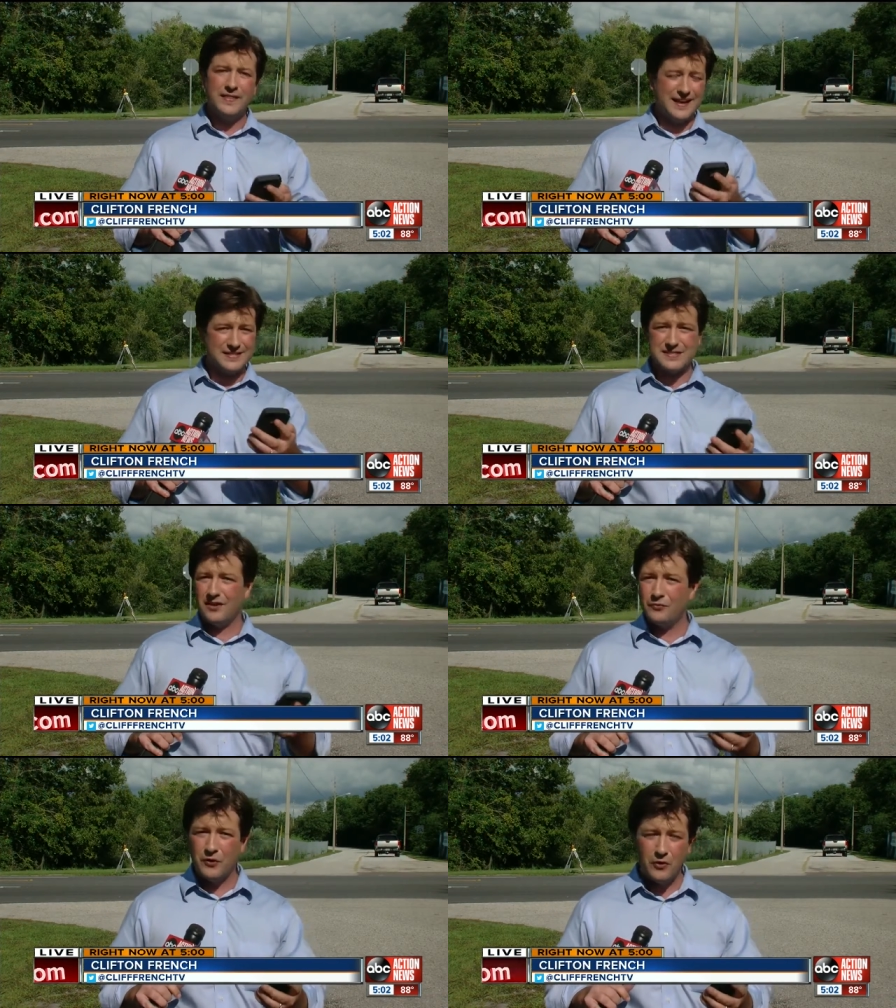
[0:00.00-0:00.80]
that
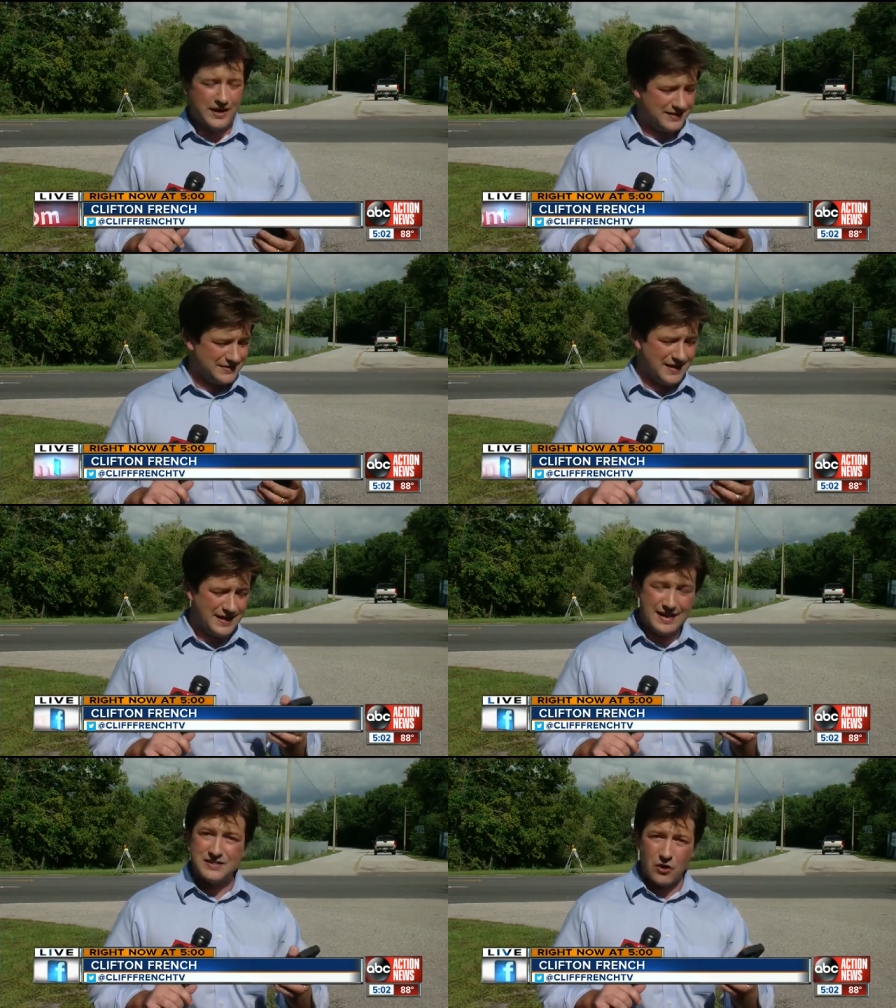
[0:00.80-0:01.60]
cell phone
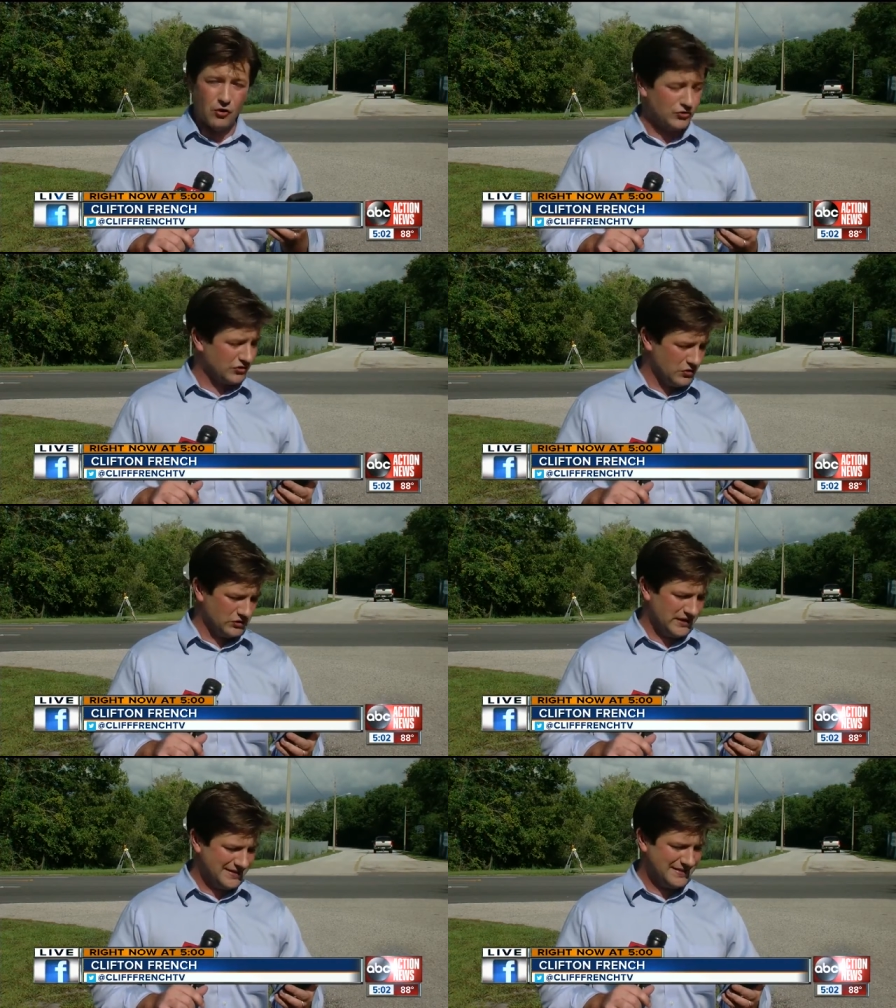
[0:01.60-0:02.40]
incident is
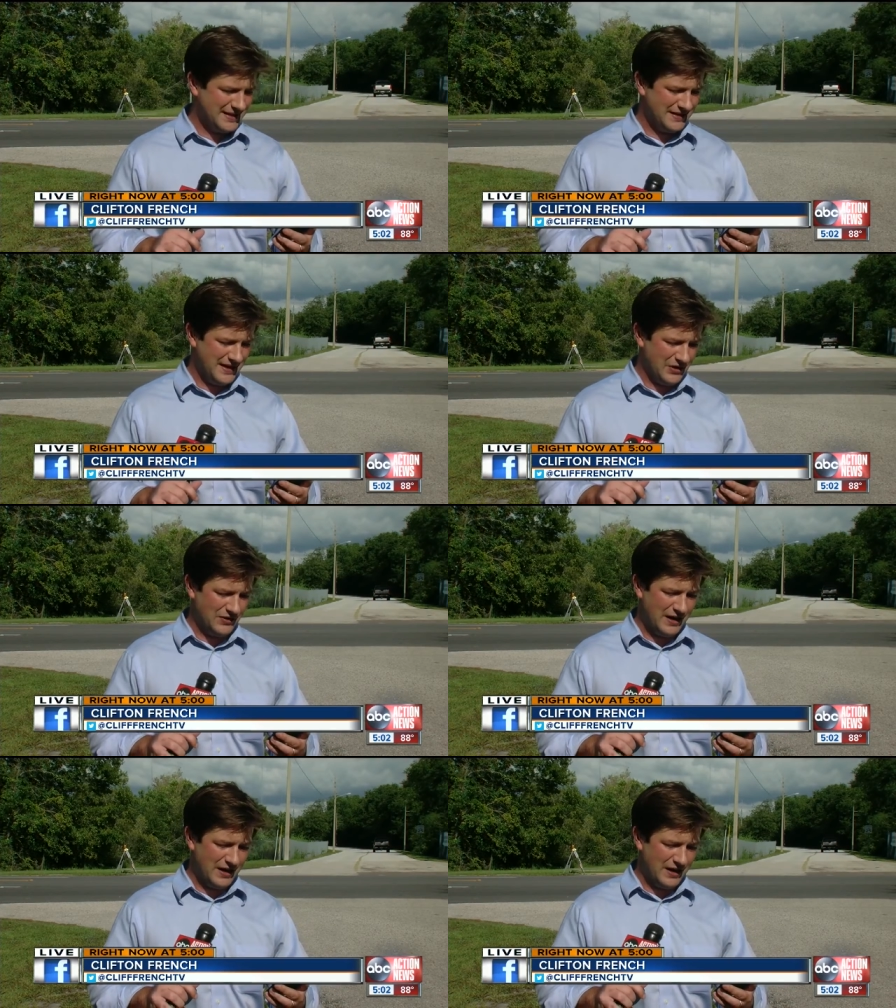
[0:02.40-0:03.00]
also listed here.